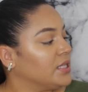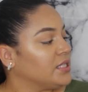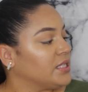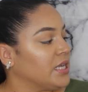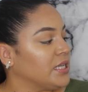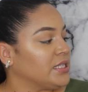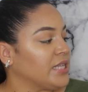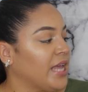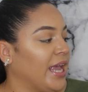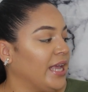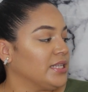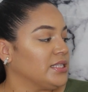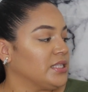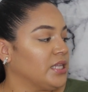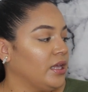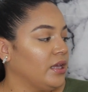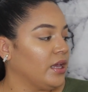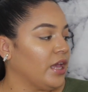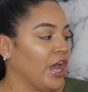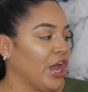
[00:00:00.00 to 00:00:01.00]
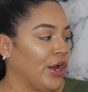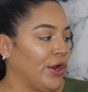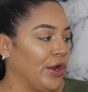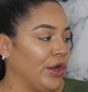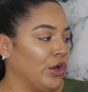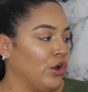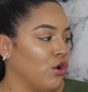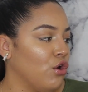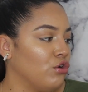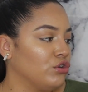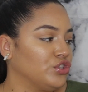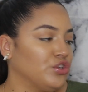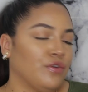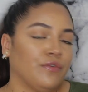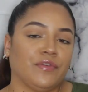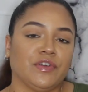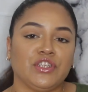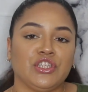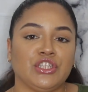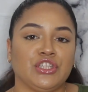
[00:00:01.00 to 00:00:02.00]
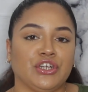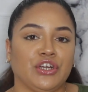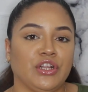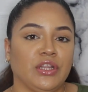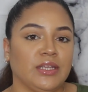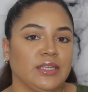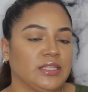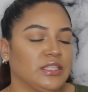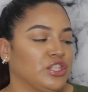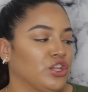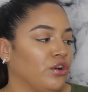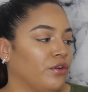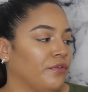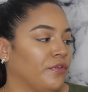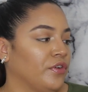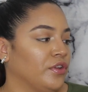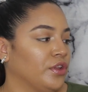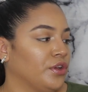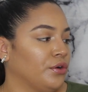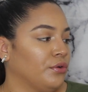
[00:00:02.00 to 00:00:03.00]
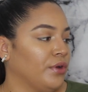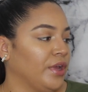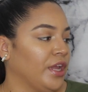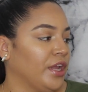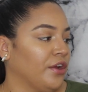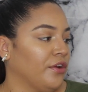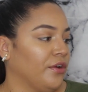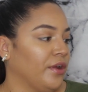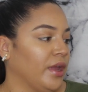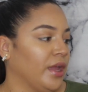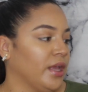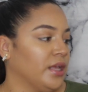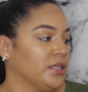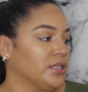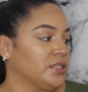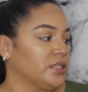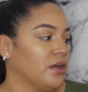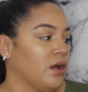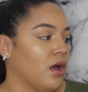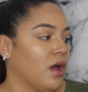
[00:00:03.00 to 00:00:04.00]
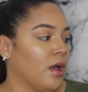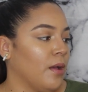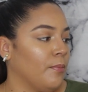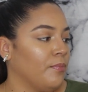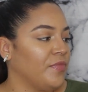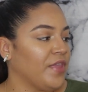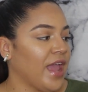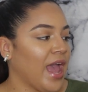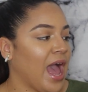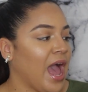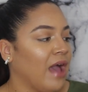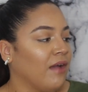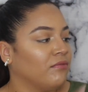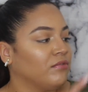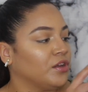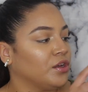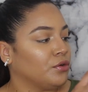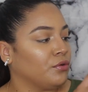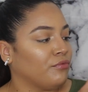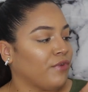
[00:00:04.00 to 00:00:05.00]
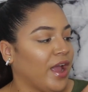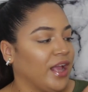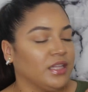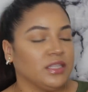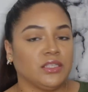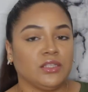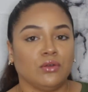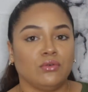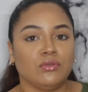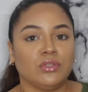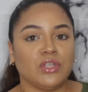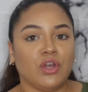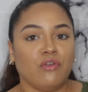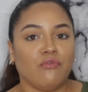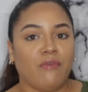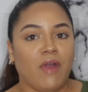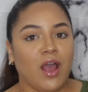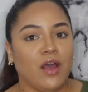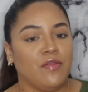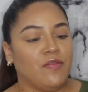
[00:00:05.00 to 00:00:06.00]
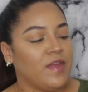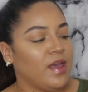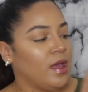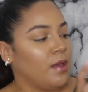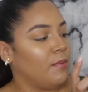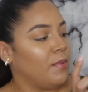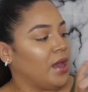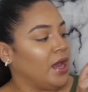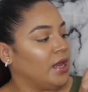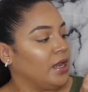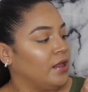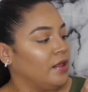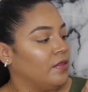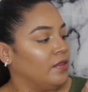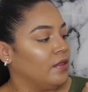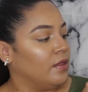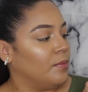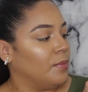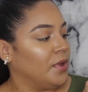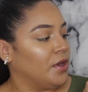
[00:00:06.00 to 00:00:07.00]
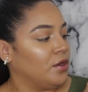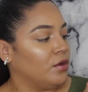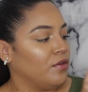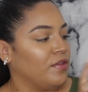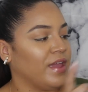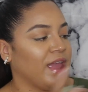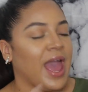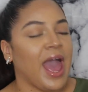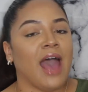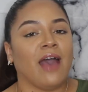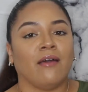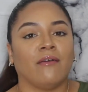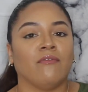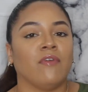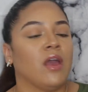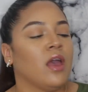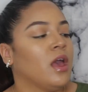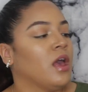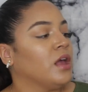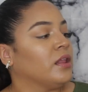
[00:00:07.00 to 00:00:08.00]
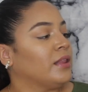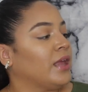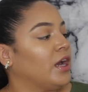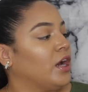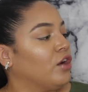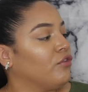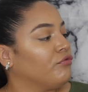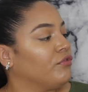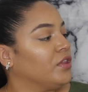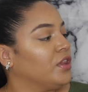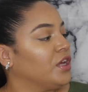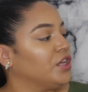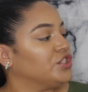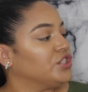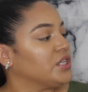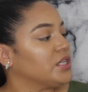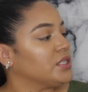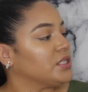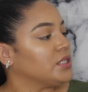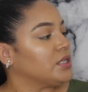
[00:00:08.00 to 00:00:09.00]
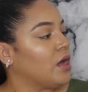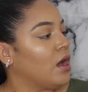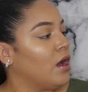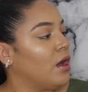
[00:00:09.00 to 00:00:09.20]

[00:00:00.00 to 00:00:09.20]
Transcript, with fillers: It says 18 karat gold over sterling silver little earrings. They have little rhinestones around them, and in the middle they have like a religious